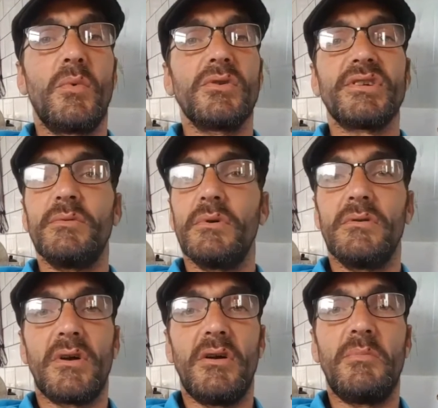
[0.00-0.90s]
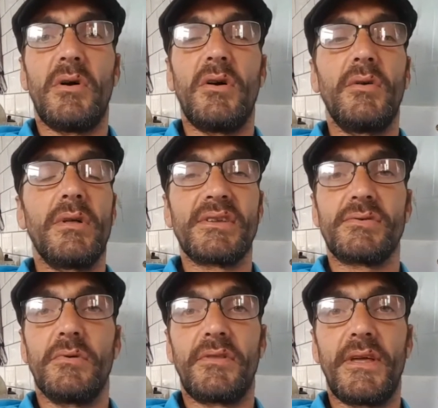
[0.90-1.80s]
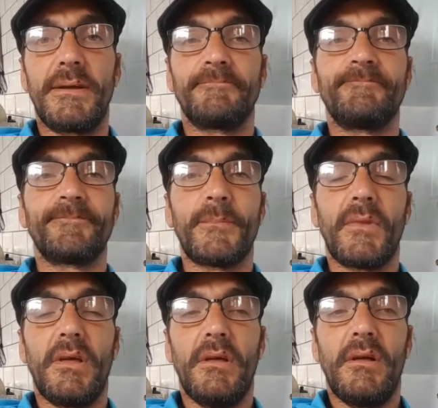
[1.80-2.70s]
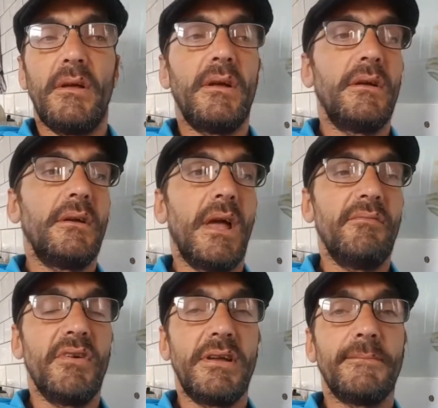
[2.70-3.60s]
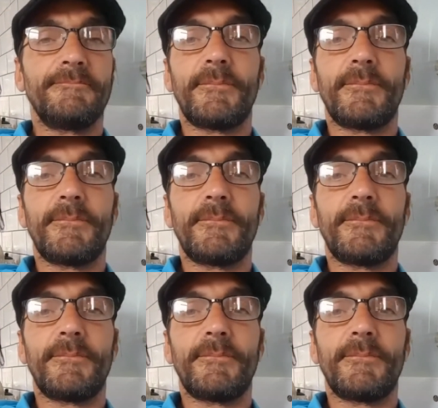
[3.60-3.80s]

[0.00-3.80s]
watching the world go by, all that sort of thing. Henry.